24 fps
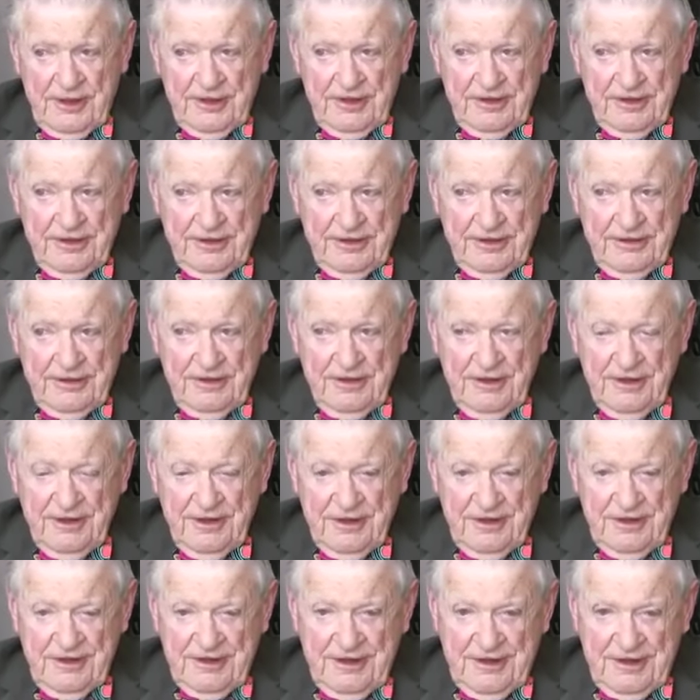Hmm.
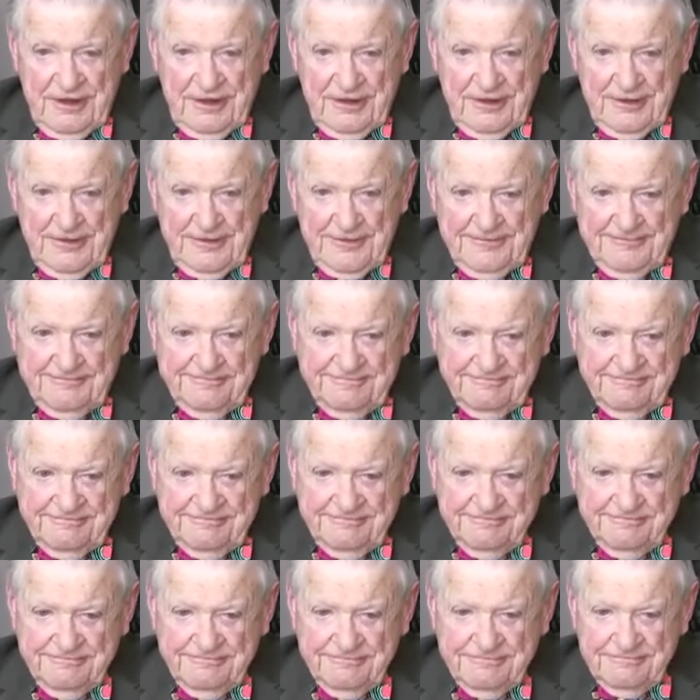Uh, um,
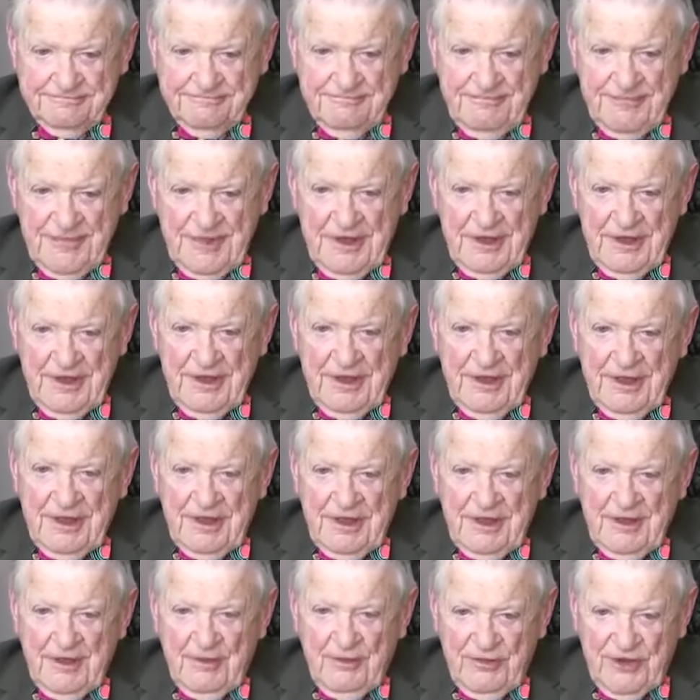
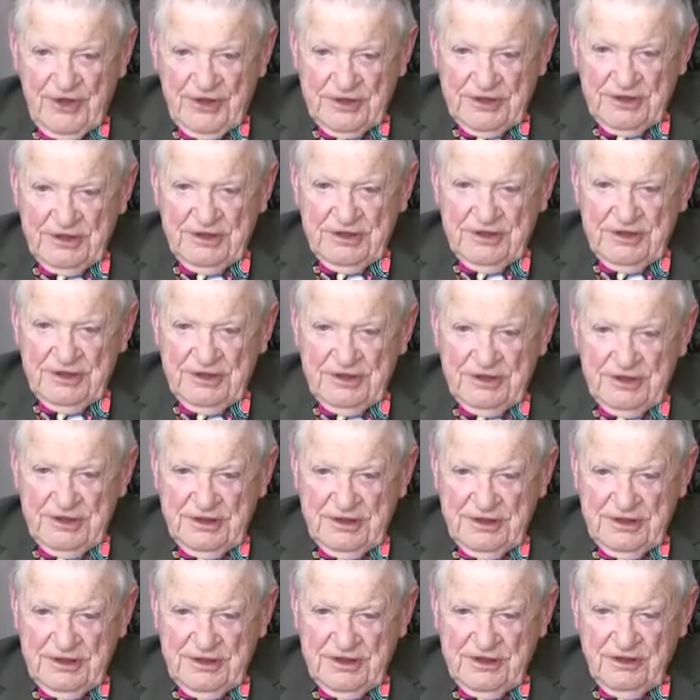but uh,
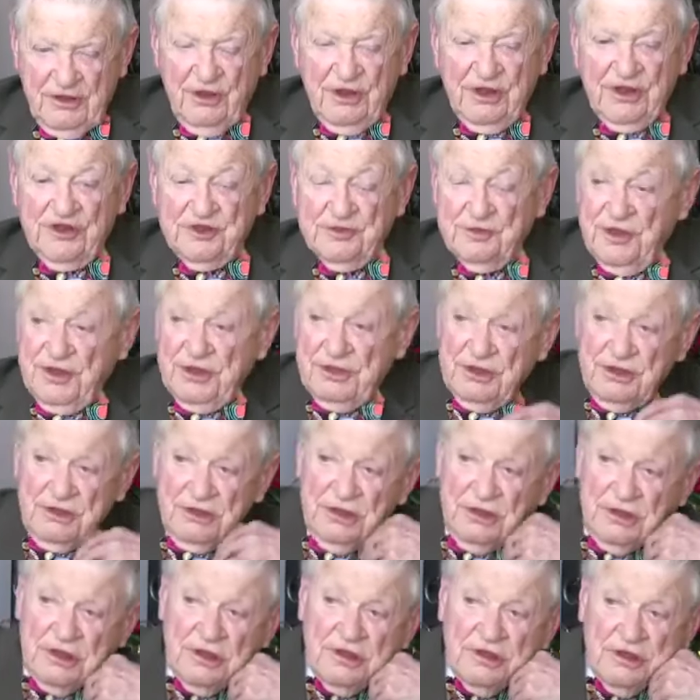it all has been
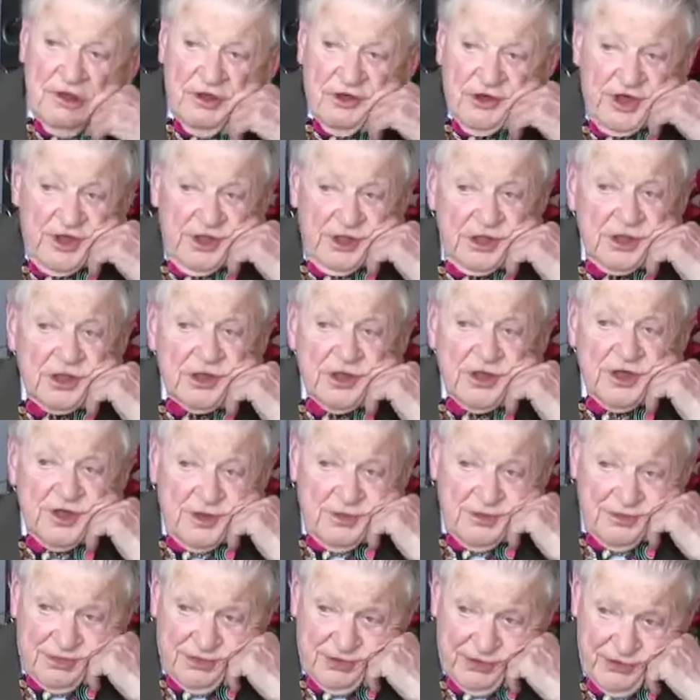a, a great
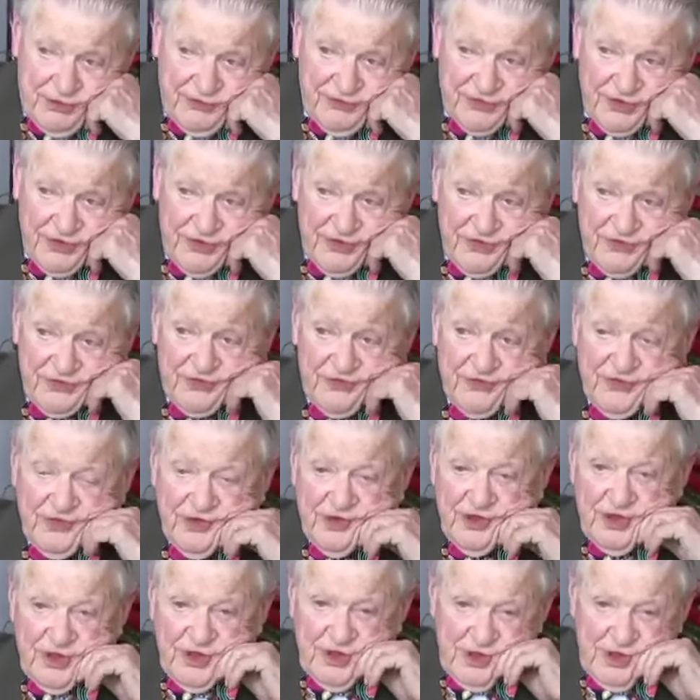learning process.